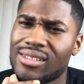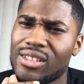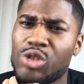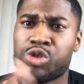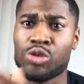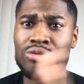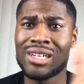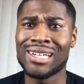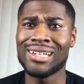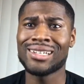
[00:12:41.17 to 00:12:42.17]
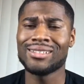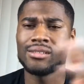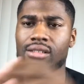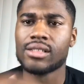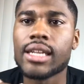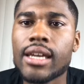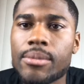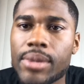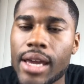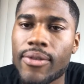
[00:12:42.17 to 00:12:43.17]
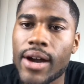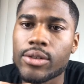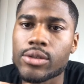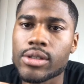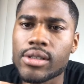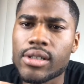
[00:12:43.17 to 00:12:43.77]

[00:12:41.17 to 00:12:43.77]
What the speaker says: Drew Gooden to the NBA finals.